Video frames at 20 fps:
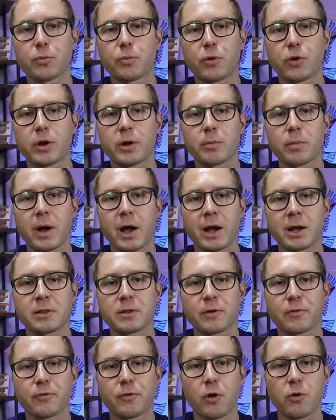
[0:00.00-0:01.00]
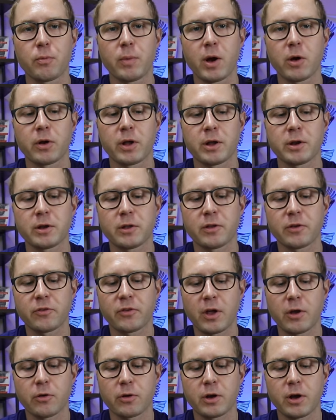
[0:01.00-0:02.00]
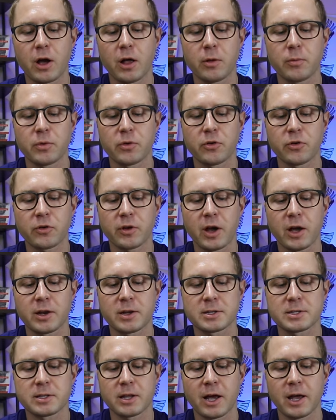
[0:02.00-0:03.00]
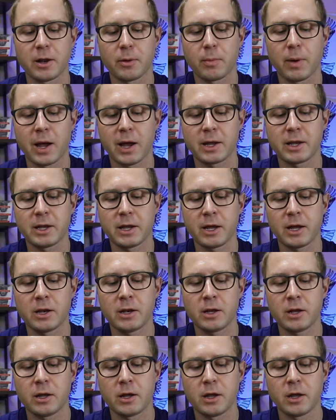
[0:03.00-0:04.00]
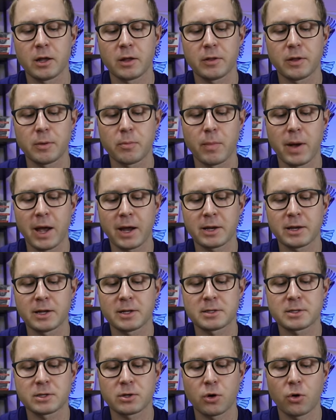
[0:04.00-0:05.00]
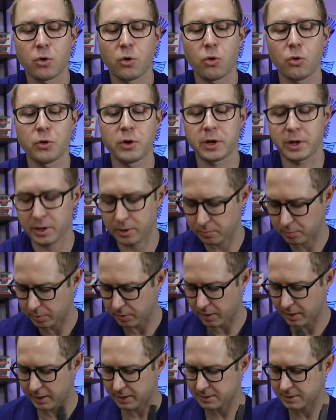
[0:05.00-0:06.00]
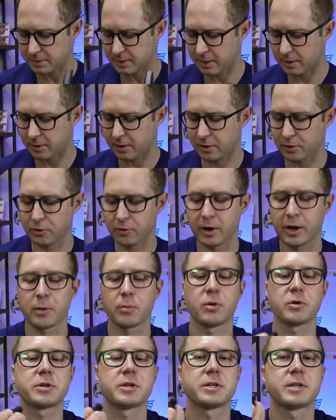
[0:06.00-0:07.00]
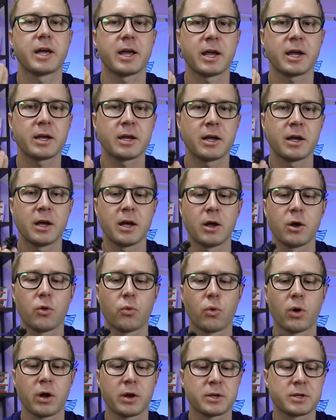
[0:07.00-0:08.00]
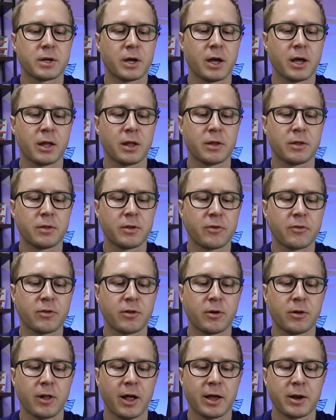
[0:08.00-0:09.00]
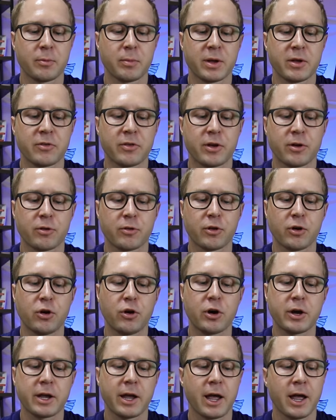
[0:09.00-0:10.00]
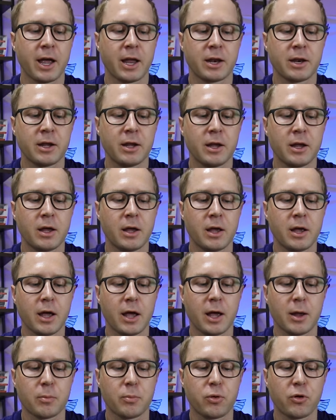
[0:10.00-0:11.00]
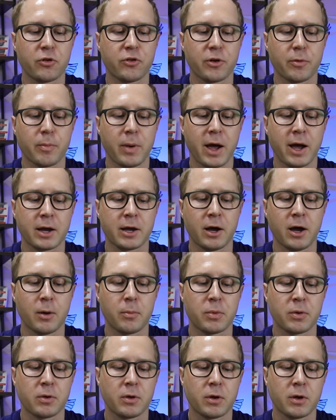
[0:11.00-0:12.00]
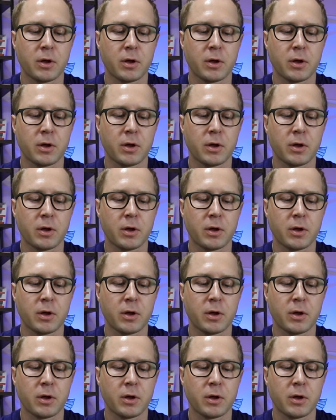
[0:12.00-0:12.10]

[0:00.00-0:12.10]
you're putting back the phone mount into the center column, you just kind of slide it back in. The magnets hold it in place, and then you're able to take what uh, this little item is here, the hook end, and push it back up,